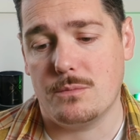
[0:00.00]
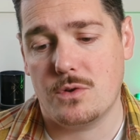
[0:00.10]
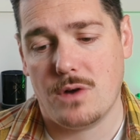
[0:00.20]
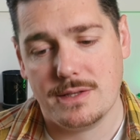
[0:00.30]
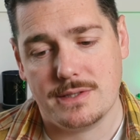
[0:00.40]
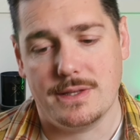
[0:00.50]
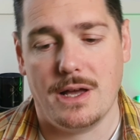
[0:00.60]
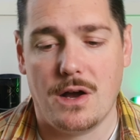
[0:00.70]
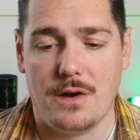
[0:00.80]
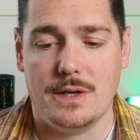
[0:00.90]
Granted, they
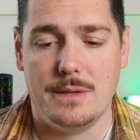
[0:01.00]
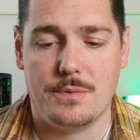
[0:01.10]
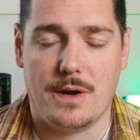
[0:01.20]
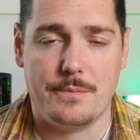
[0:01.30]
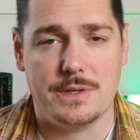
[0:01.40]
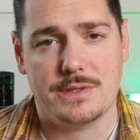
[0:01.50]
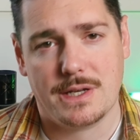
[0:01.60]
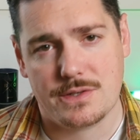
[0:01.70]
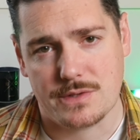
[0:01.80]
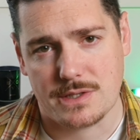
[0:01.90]
are only primary and
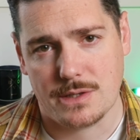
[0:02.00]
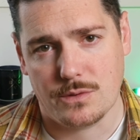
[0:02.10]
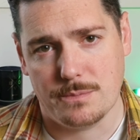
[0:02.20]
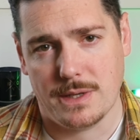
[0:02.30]
secondary skills,